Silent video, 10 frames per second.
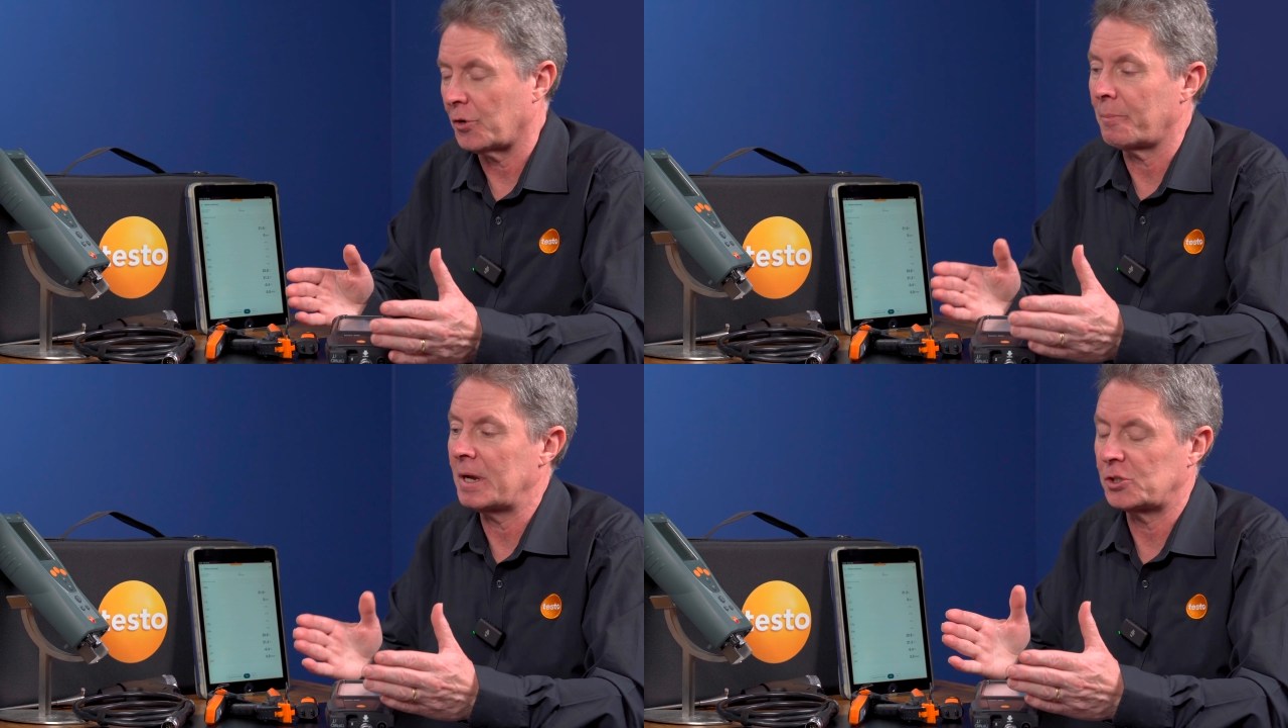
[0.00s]

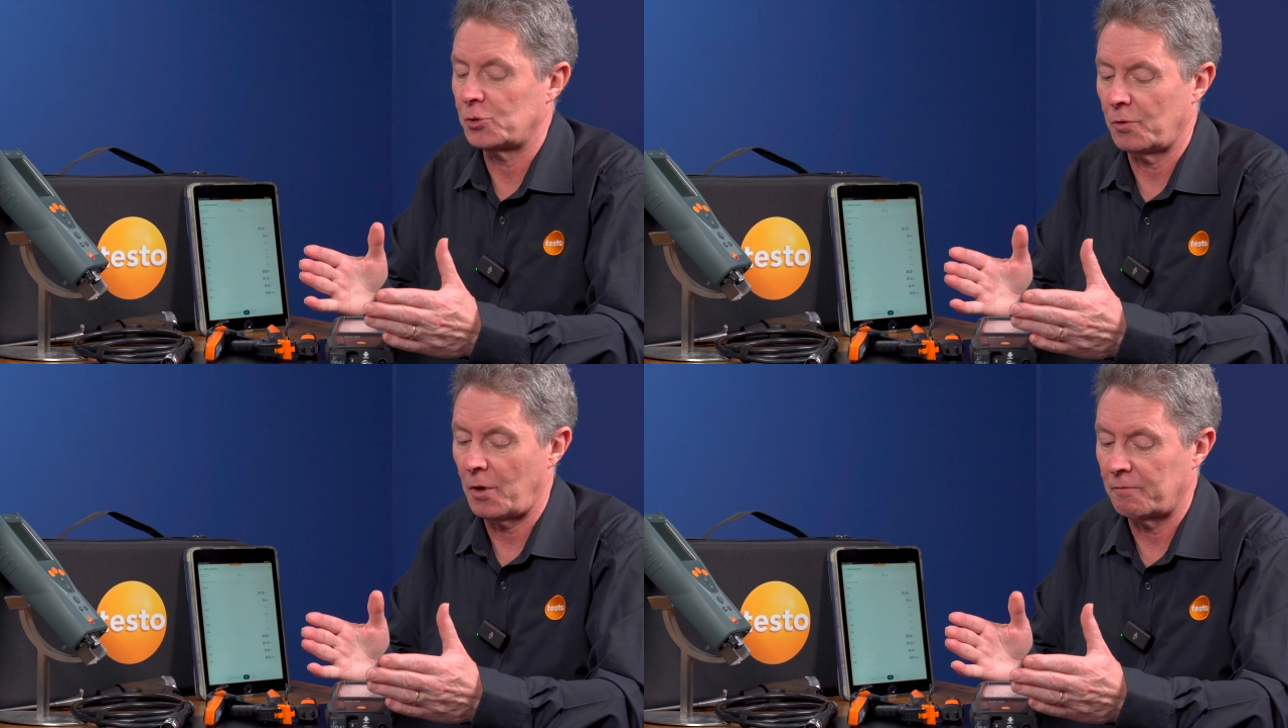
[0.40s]
to make
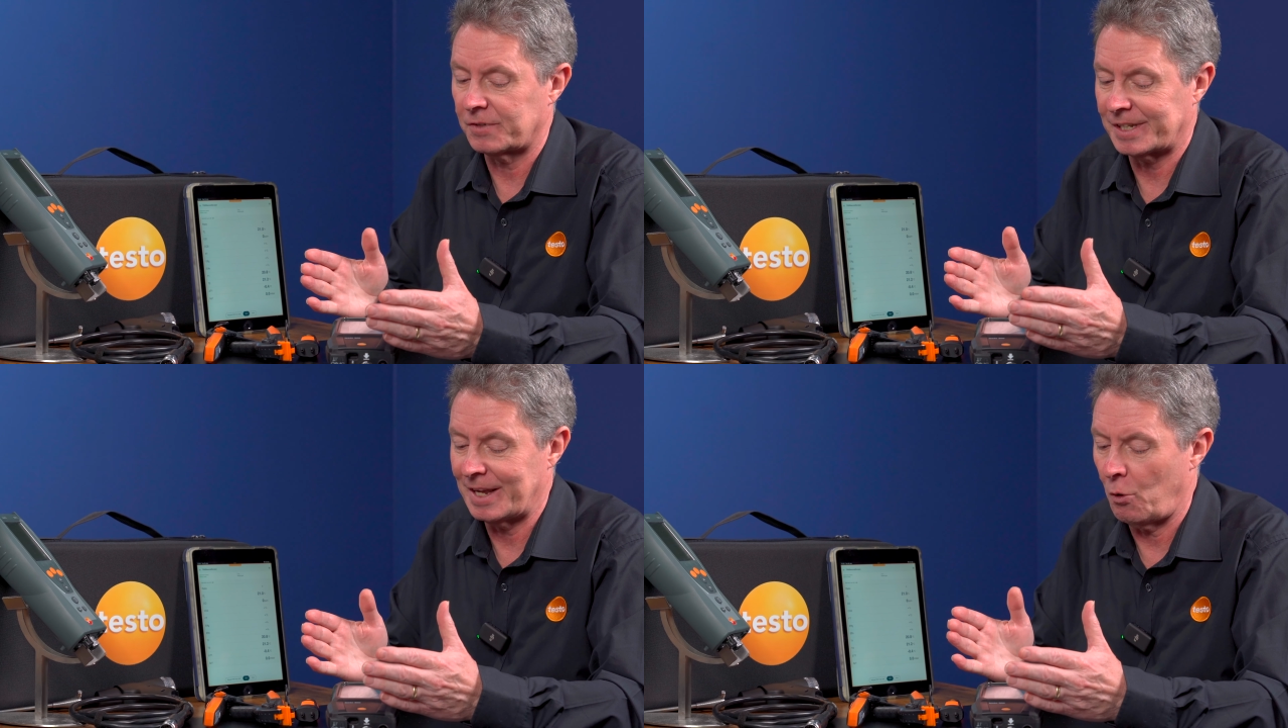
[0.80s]
sure that
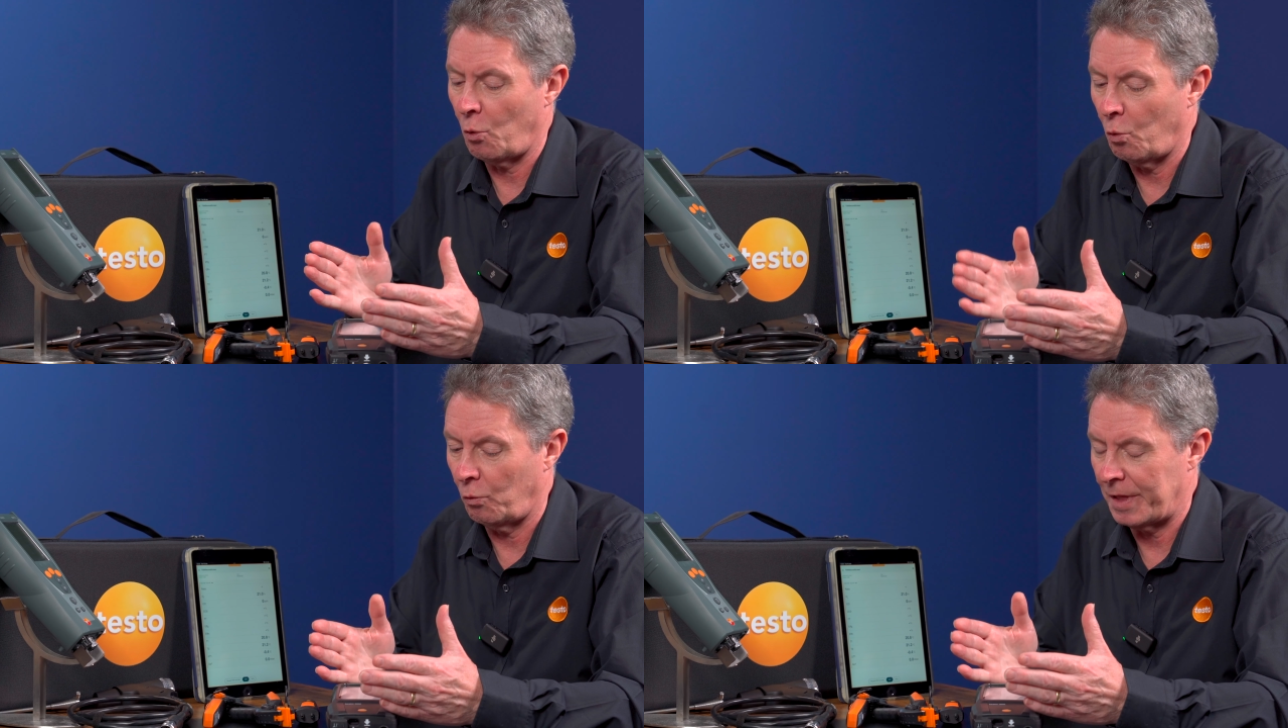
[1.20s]
obviously
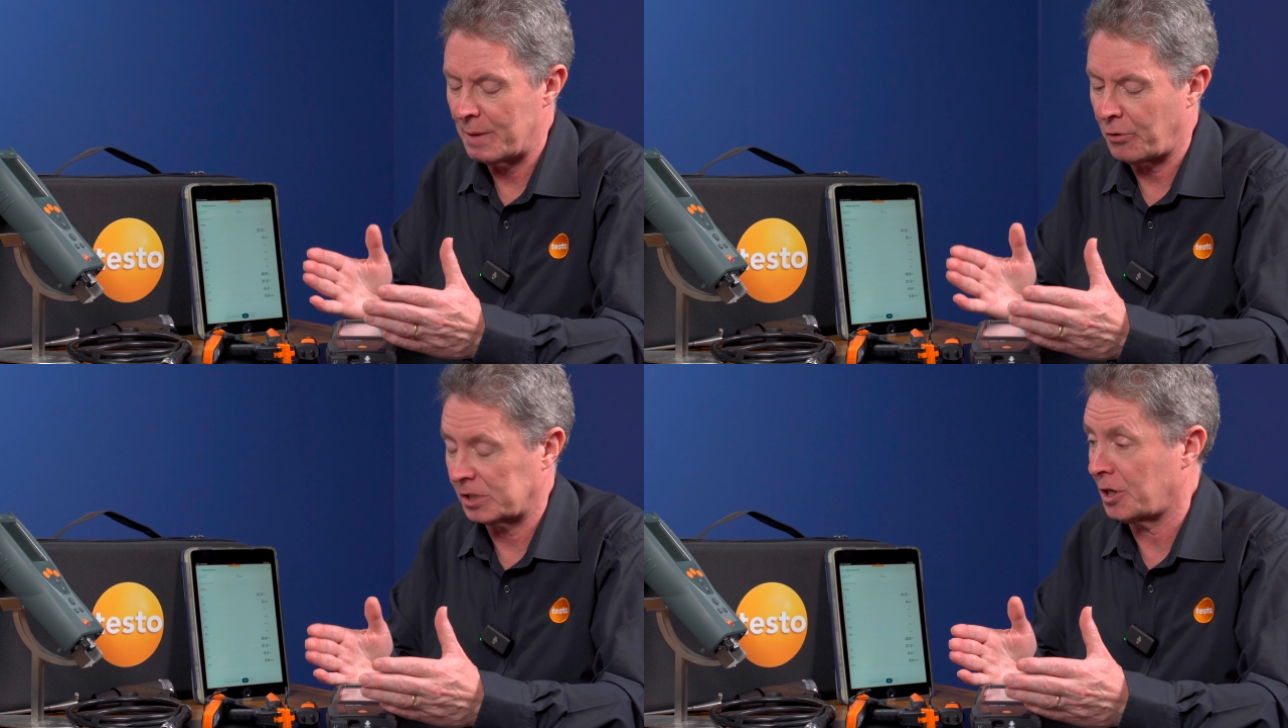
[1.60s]
all the
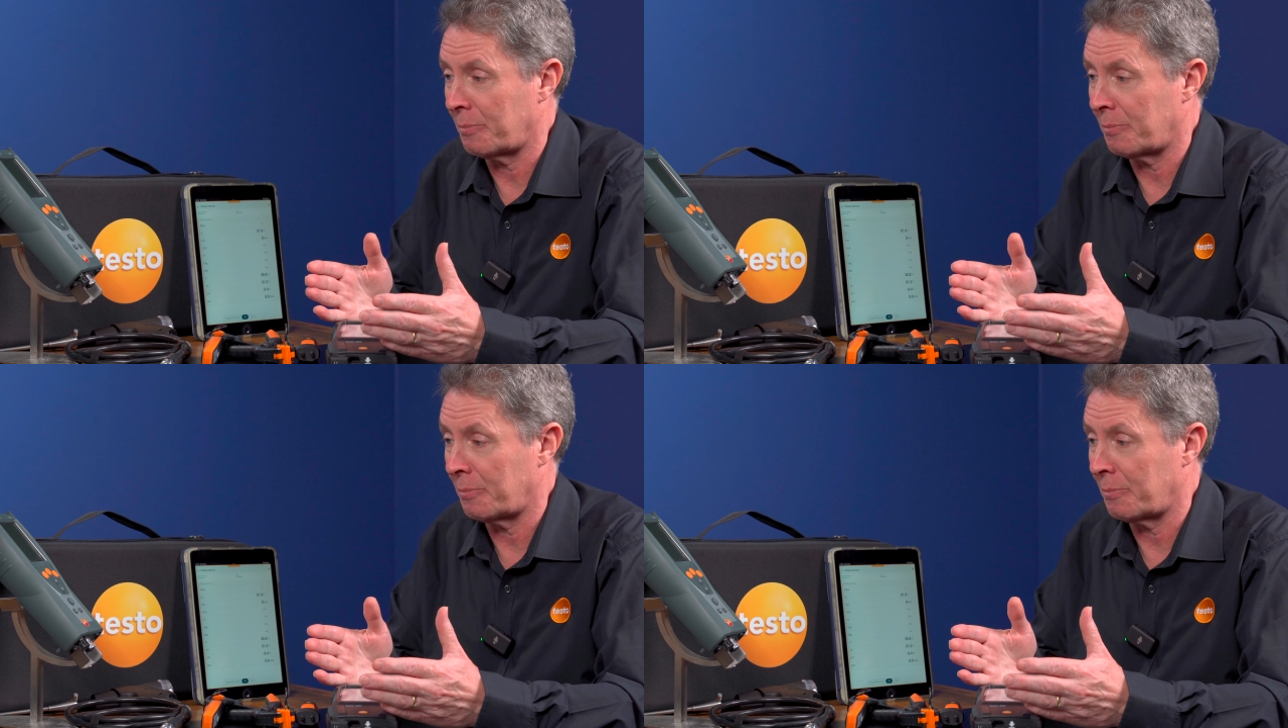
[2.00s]
products of